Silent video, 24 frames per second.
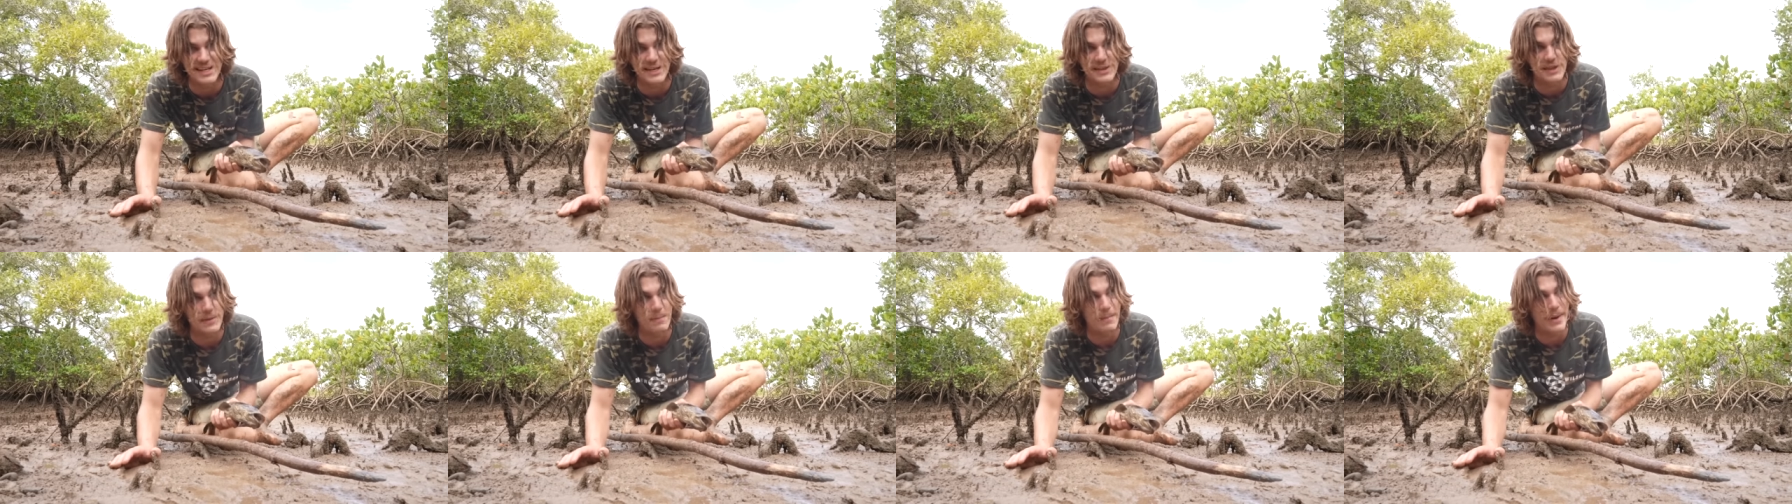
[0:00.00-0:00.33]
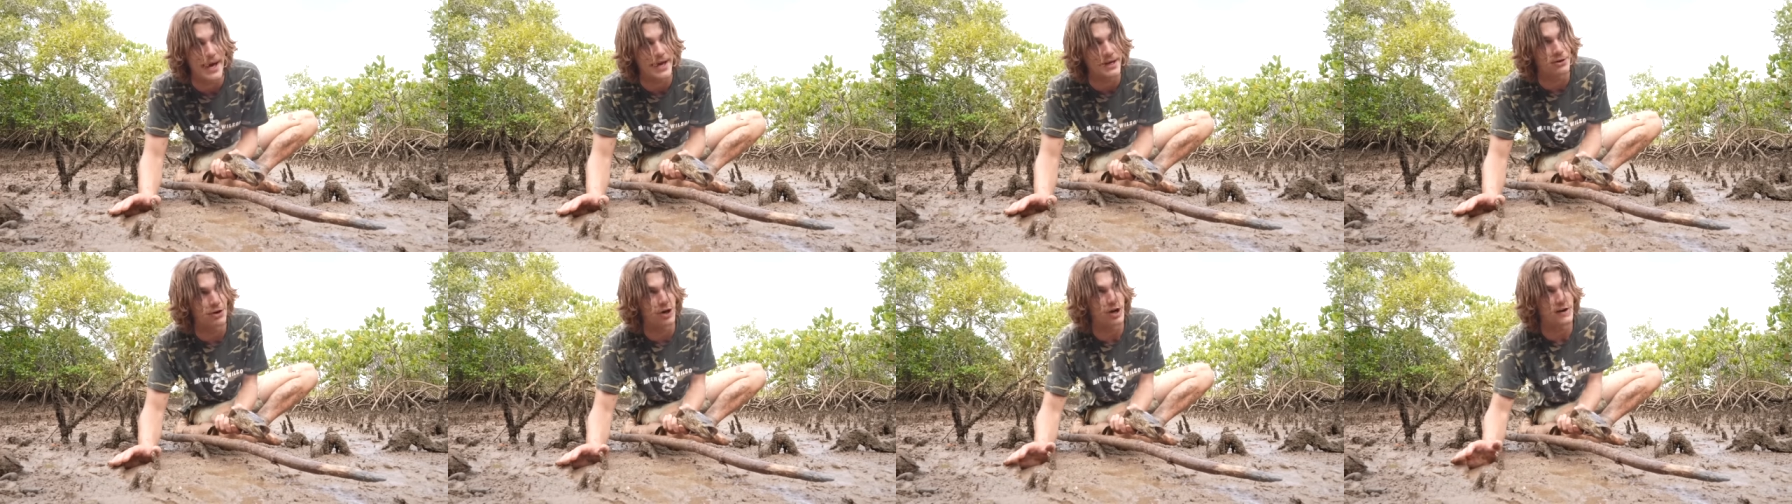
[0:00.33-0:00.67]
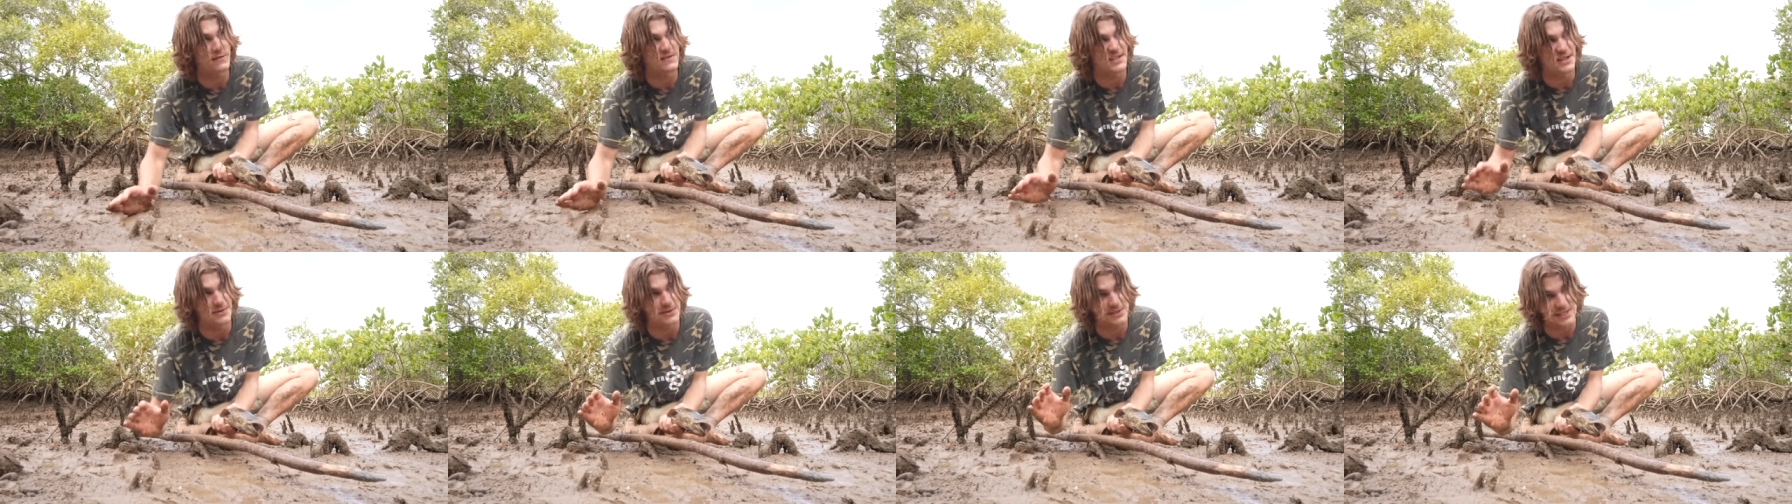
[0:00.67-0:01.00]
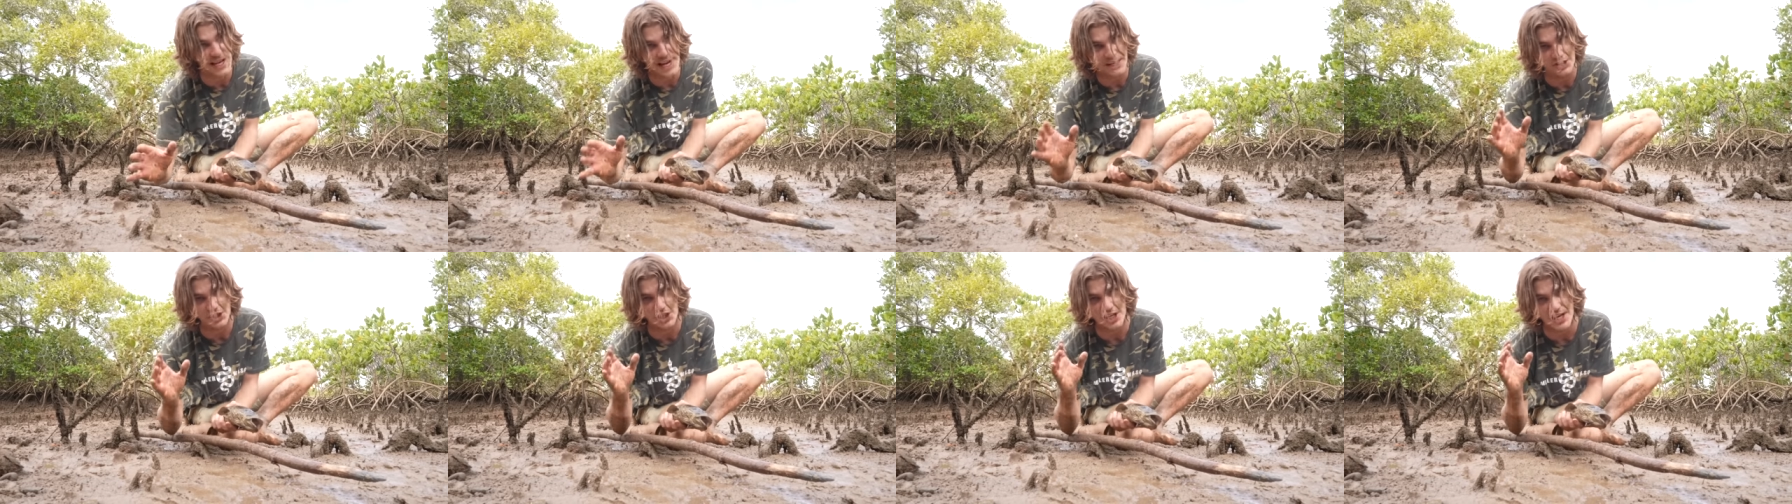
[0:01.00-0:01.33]
in the mangroves. He was
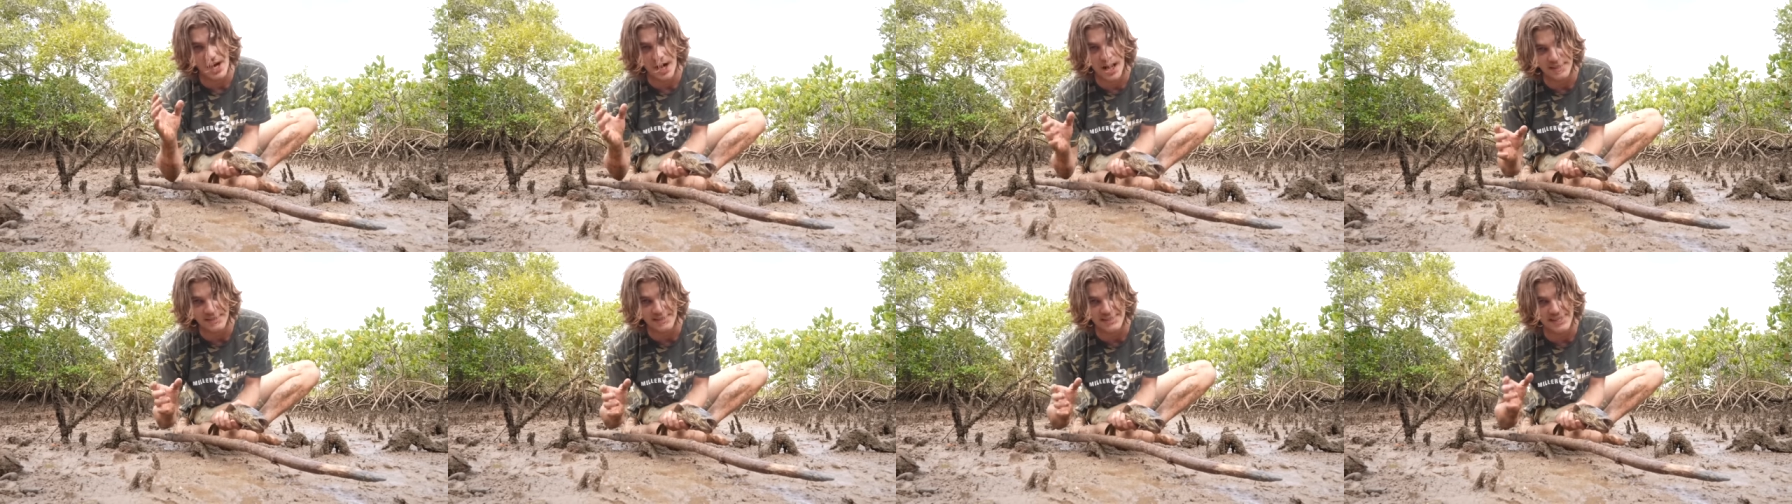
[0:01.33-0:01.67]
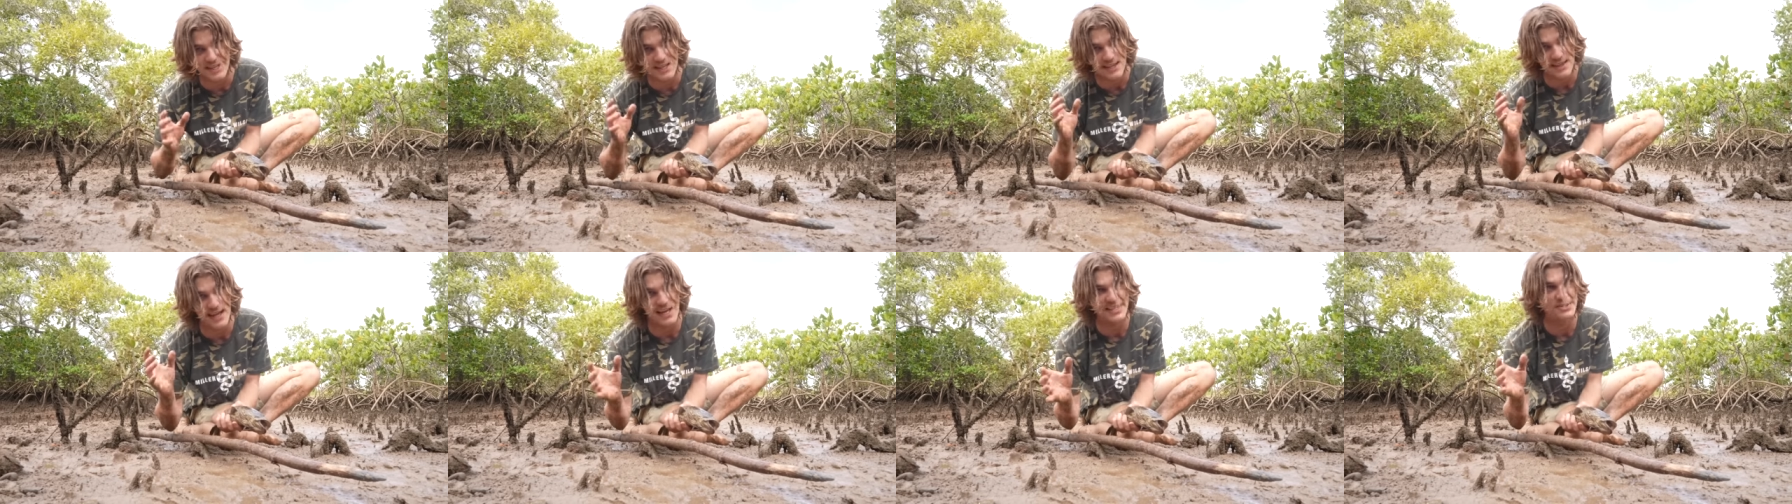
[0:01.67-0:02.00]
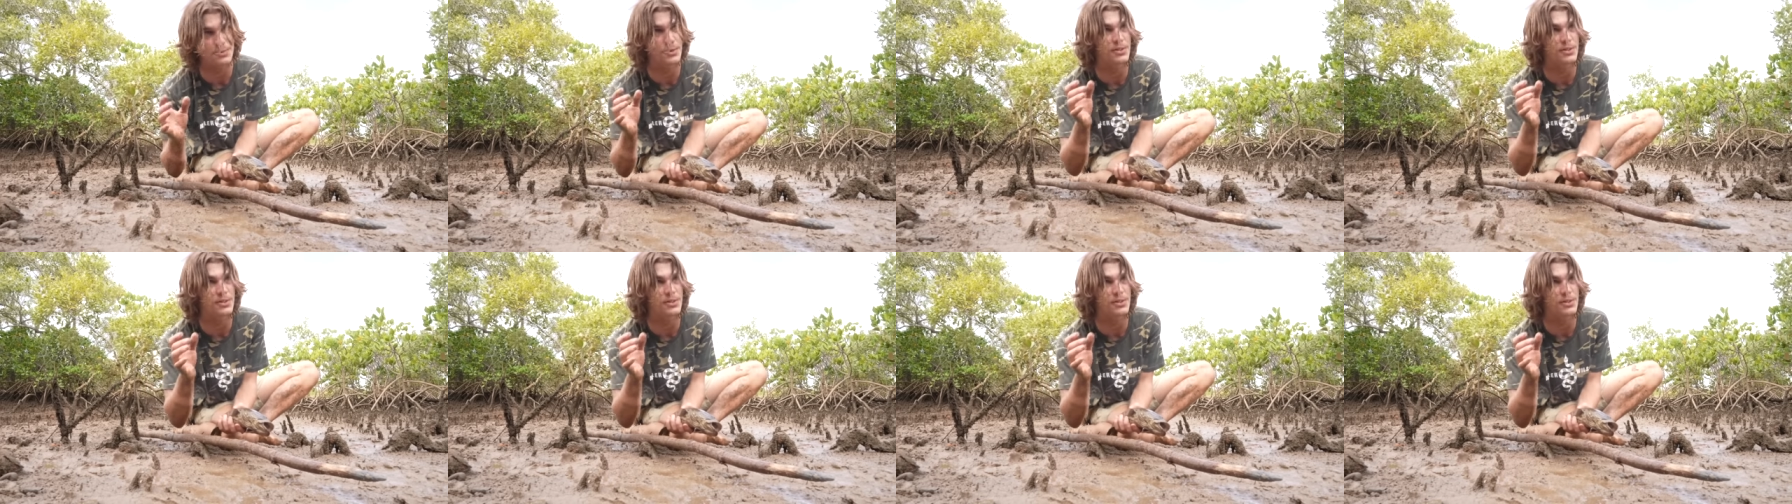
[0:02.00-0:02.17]
actually hunting, and that's